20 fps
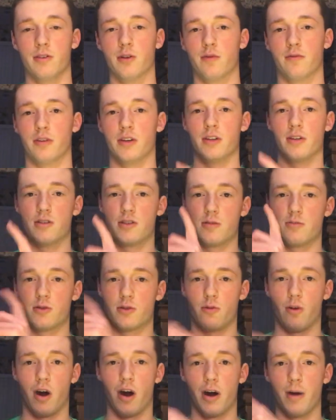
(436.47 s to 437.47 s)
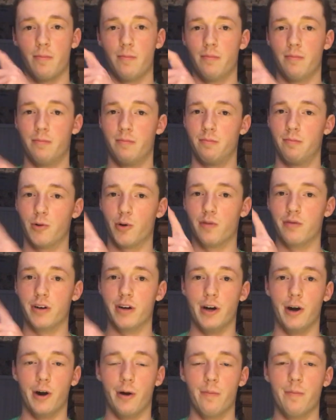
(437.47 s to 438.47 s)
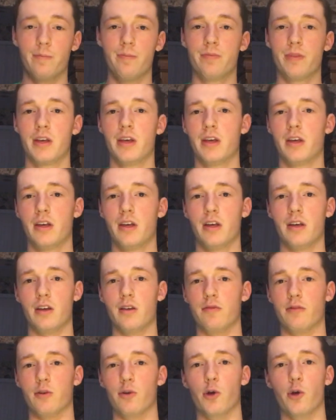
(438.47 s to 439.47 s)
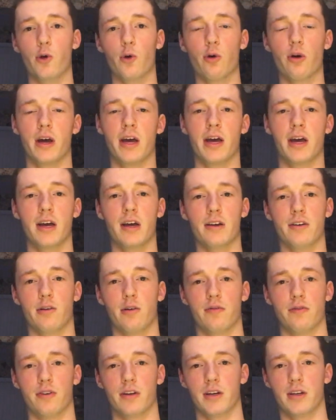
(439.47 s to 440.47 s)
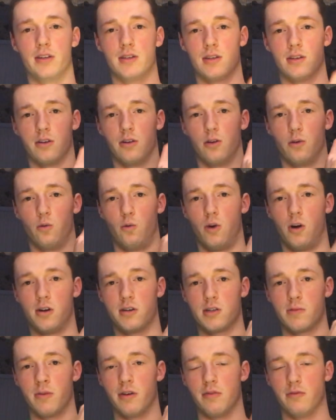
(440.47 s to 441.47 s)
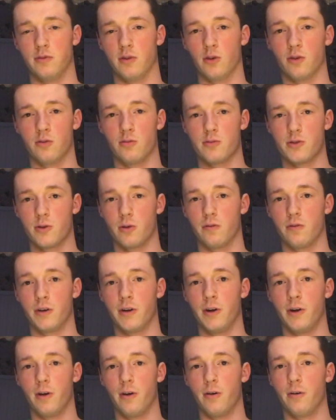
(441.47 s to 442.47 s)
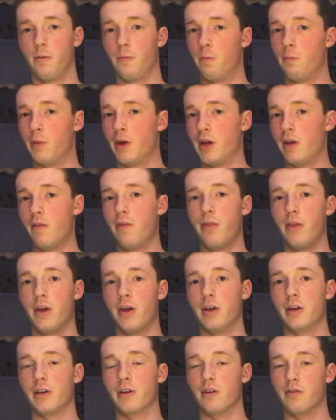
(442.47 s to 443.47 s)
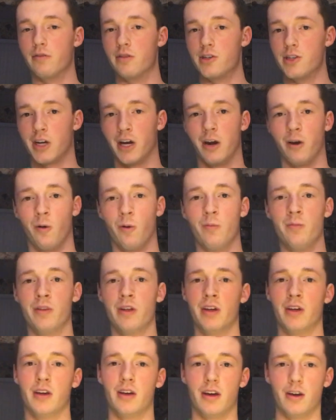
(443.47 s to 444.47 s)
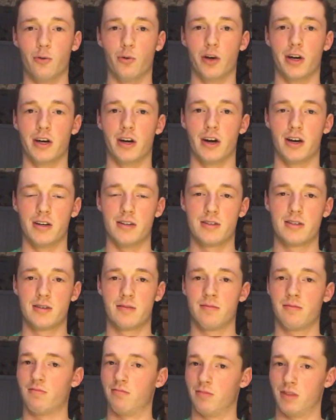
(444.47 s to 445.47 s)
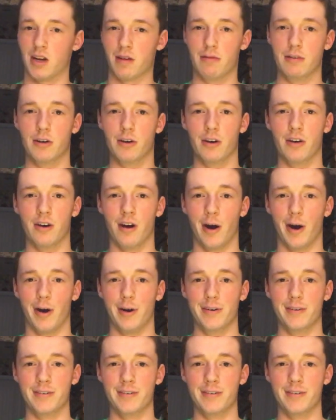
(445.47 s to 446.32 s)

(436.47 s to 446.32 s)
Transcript: Don't forget to subscribe over here if you're new, and don't forget to watch my films over here, main thing of the channel. Anyway, guys, have a good night.